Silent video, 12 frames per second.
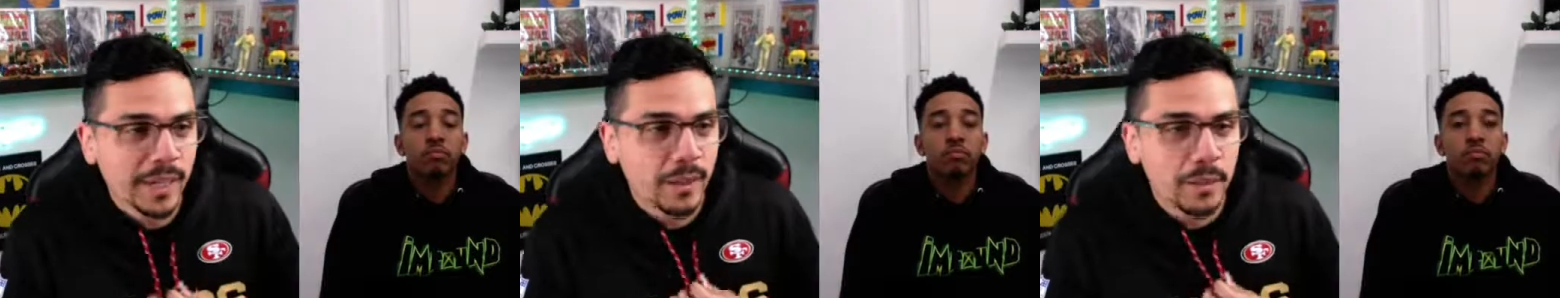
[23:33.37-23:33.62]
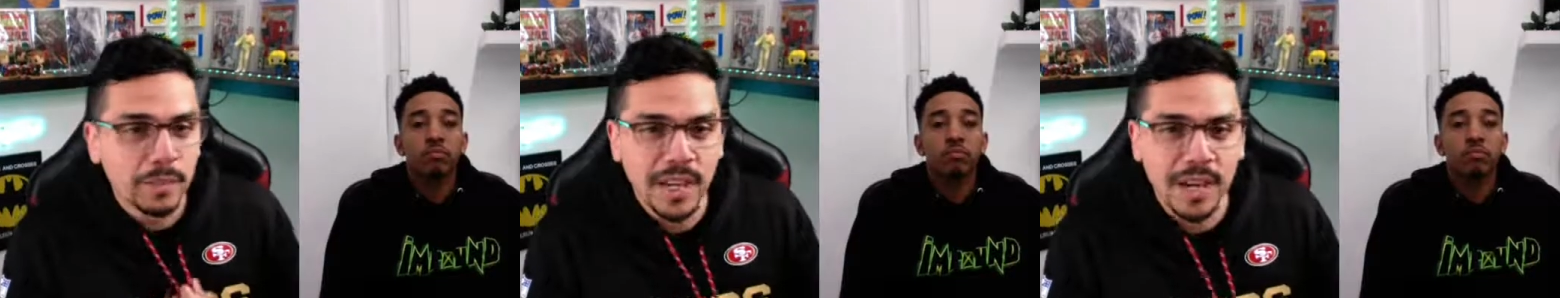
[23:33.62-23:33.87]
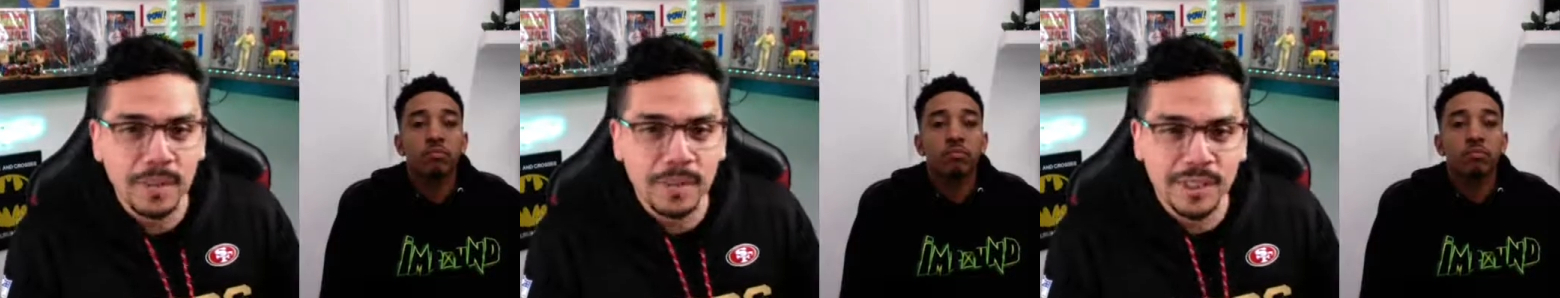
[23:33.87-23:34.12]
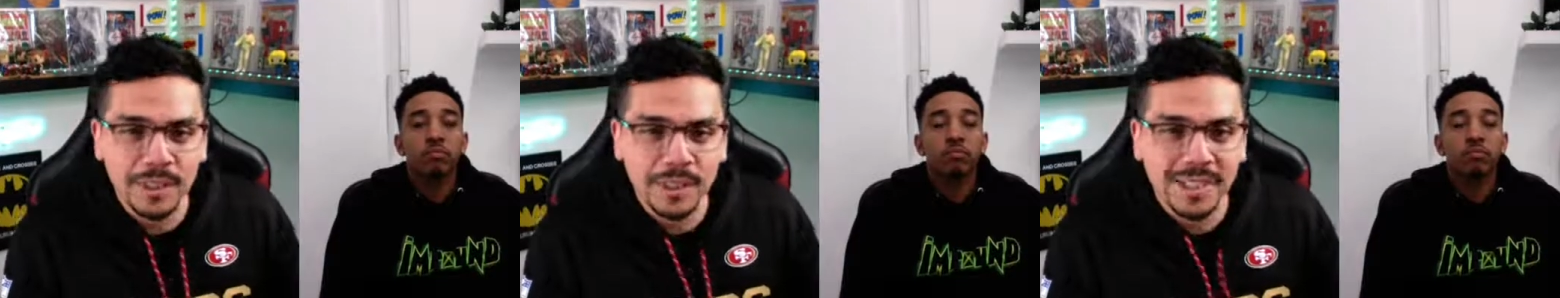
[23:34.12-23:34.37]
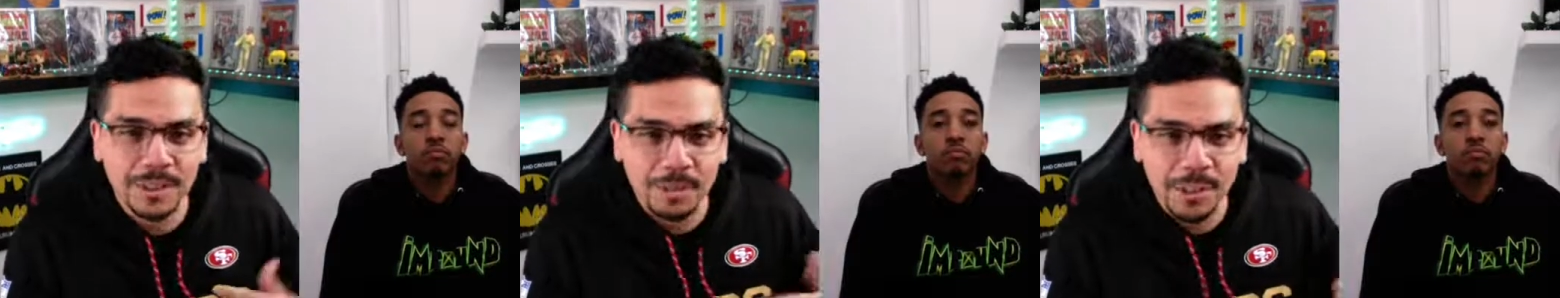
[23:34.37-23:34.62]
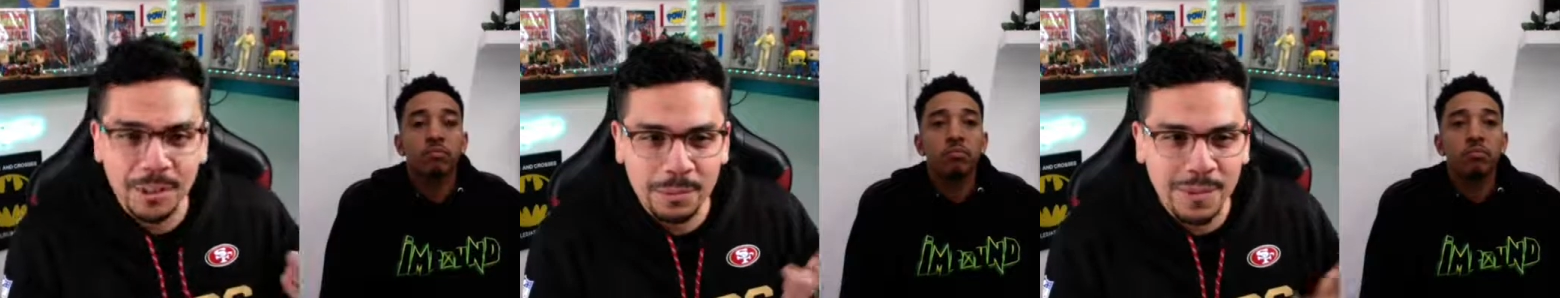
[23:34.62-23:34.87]
Speaker 1: hometown, but still has a
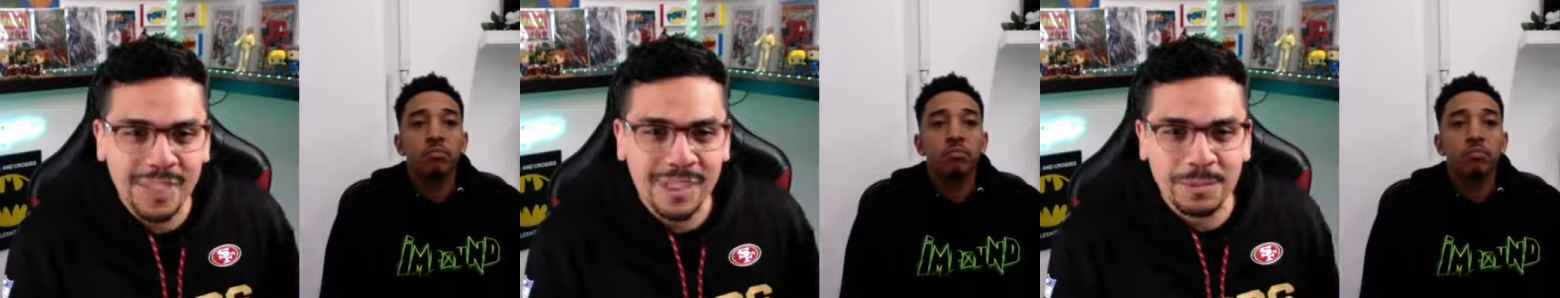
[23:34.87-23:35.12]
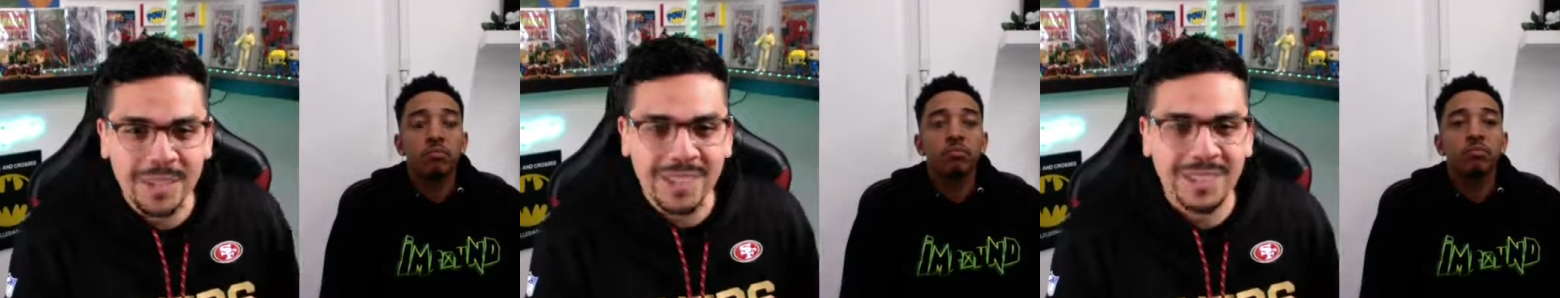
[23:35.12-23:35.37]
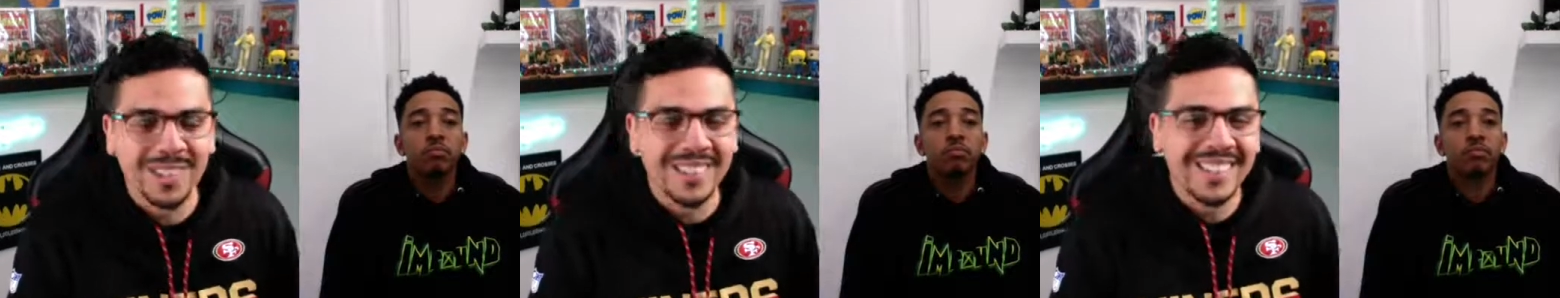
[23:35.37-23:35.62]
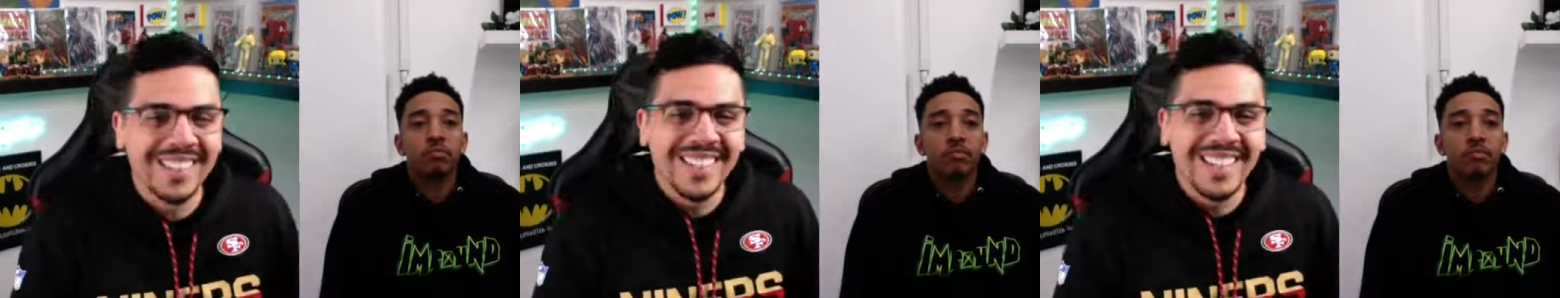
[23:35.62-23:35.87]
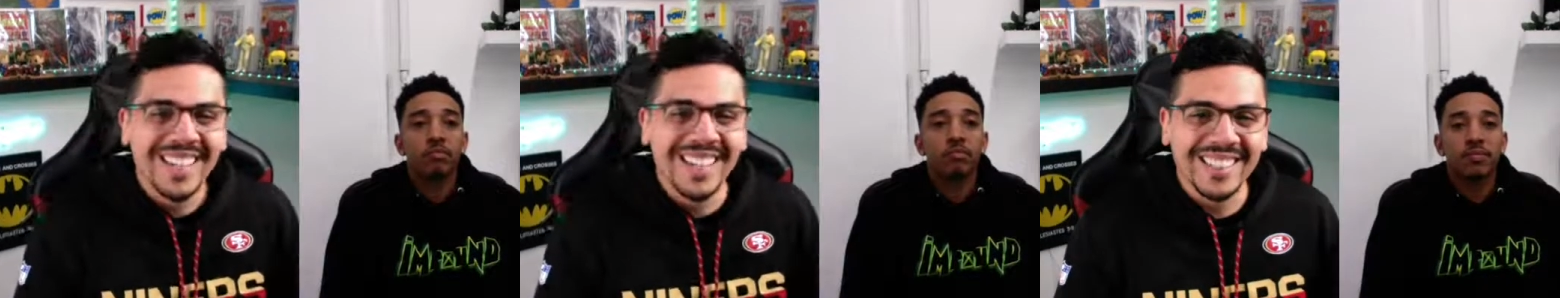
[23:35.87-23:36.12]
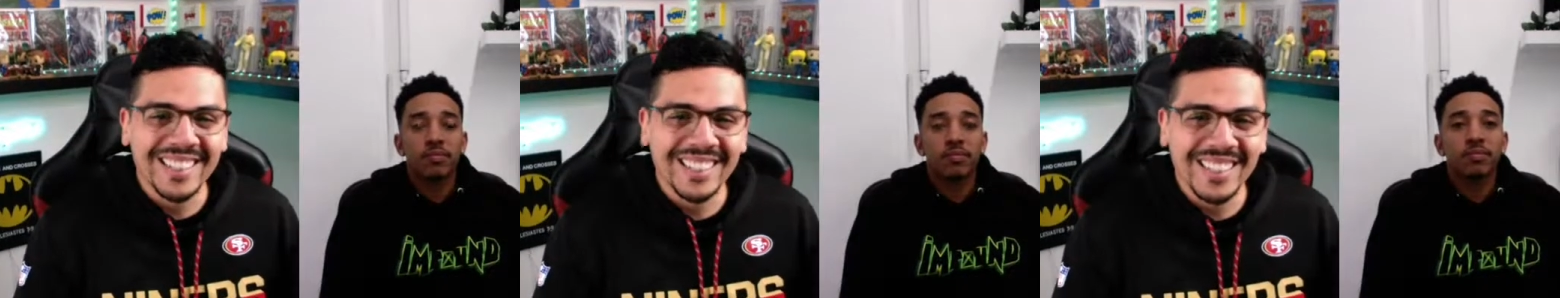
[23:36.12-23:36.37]
special place in my heart.
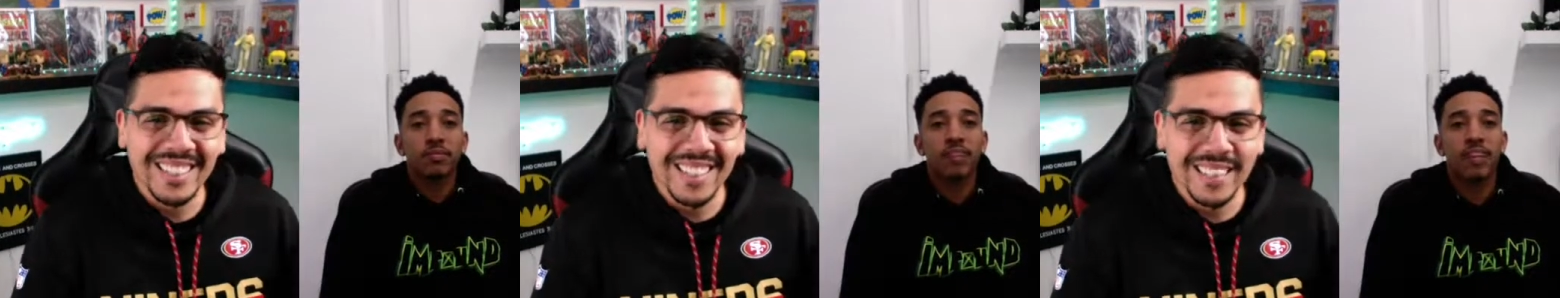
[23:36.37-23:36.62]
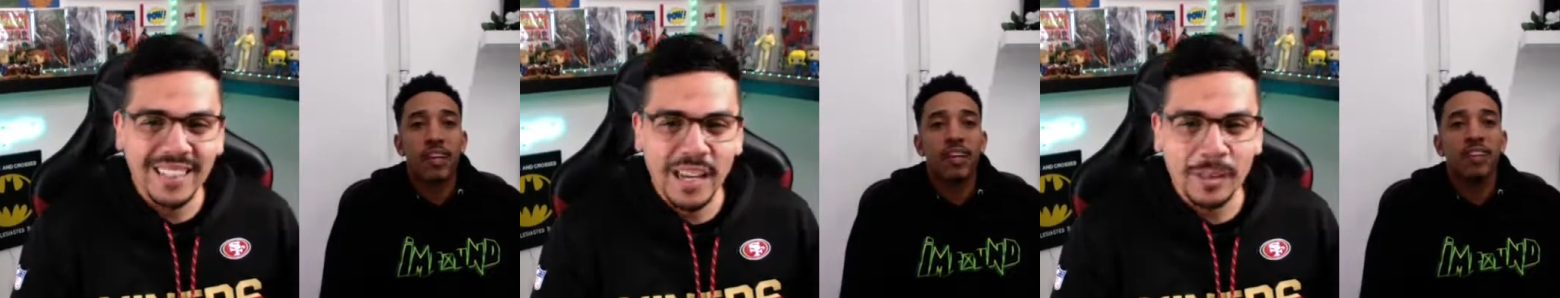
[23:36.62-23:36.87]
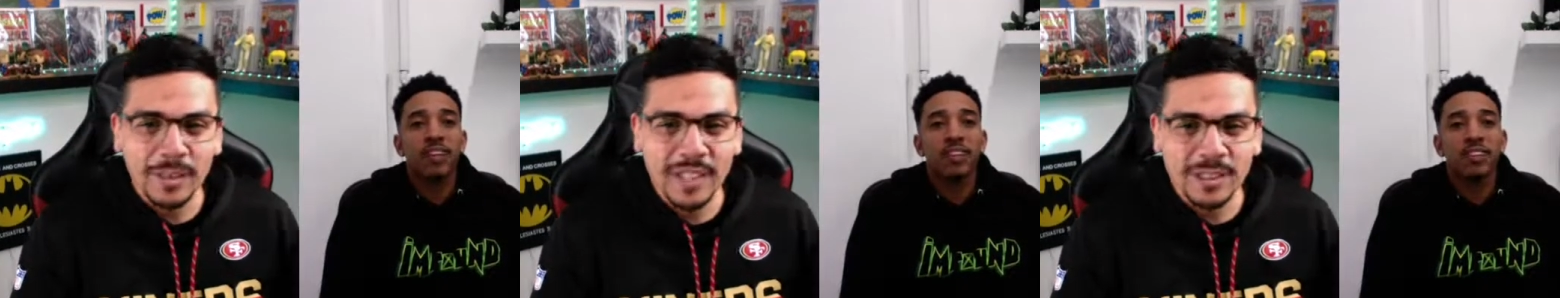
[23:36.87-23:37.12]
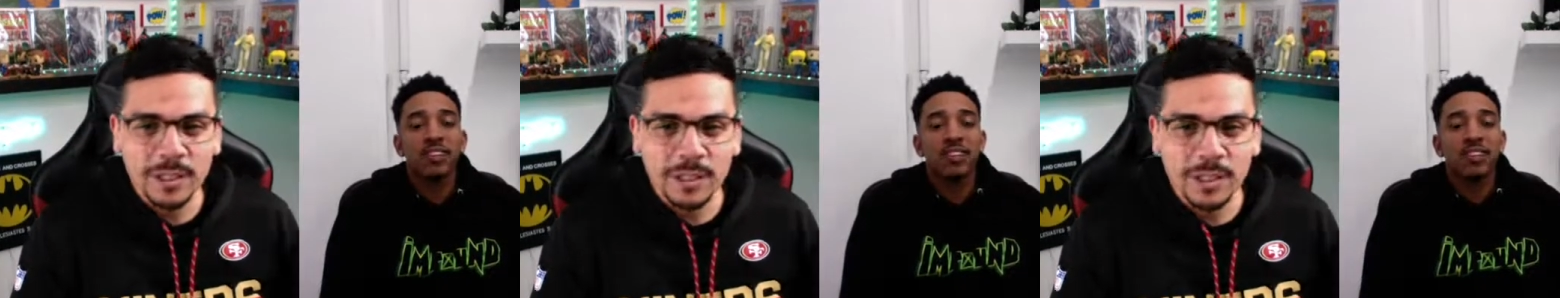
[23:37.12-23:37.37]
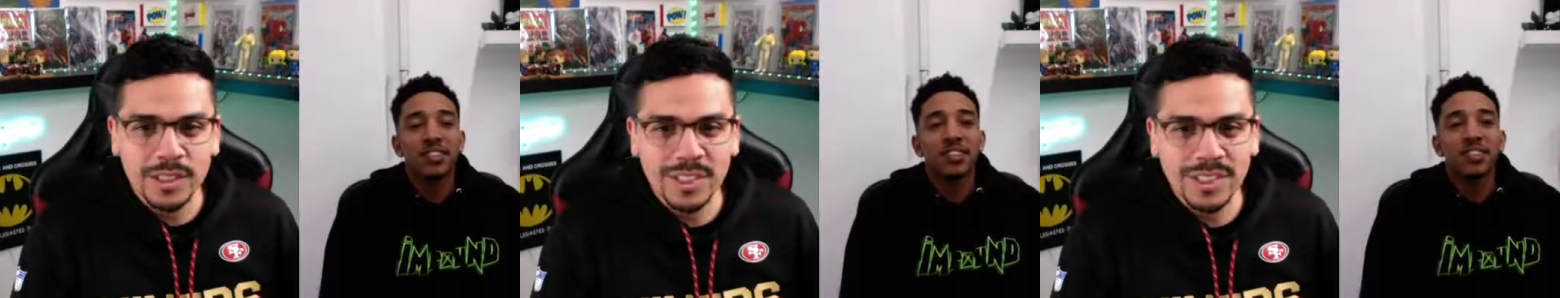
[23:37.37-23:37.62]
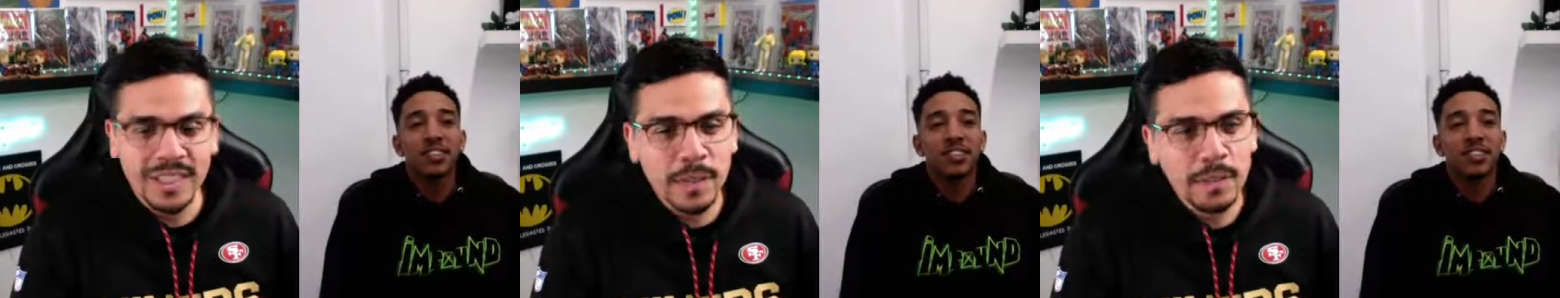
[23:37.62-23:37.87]
And uh, yeah, man, right. so
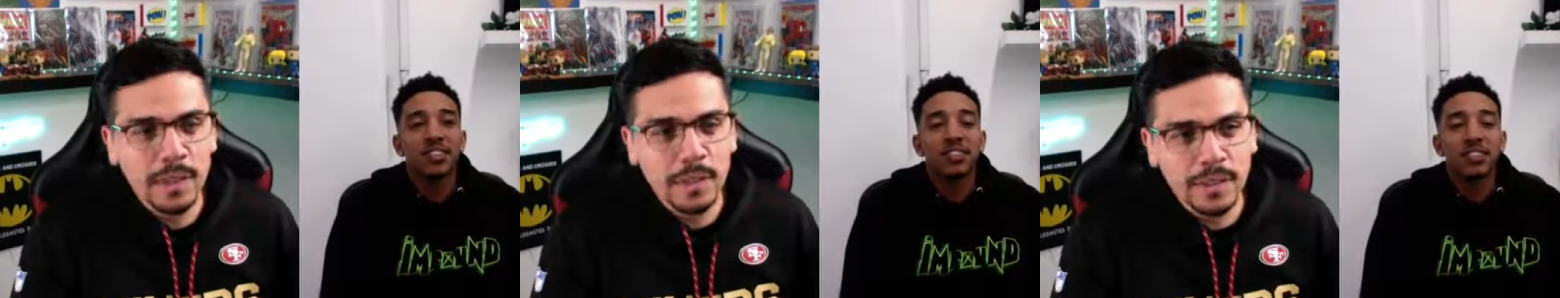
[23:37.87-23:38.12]
just keep up the